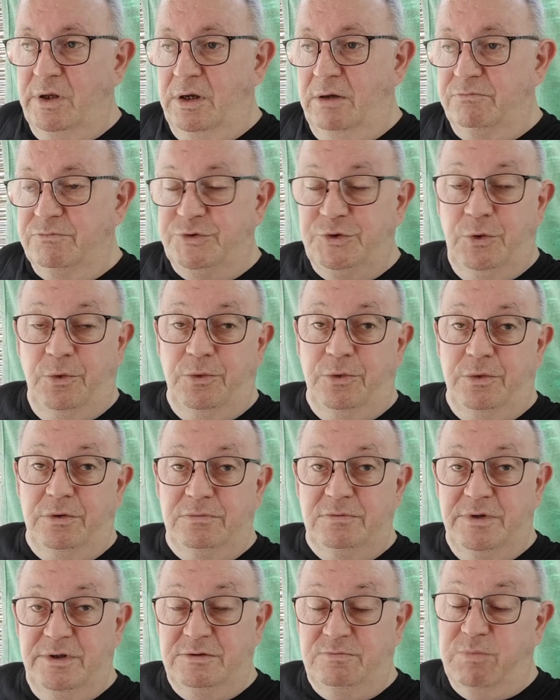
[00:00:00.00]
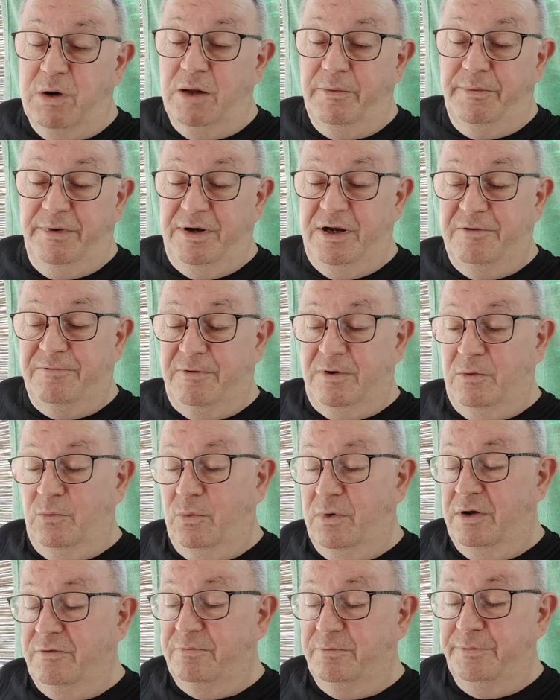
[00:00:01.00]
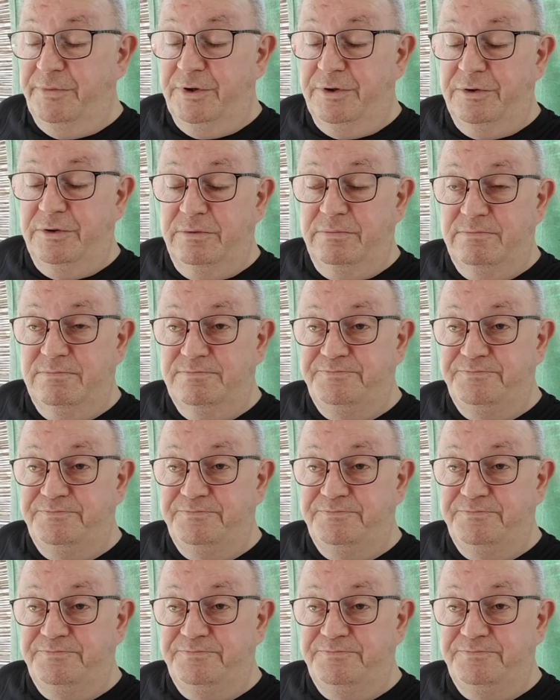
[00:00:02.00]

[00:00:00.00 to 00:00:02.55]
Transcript: I'm sure it's probably different away from here,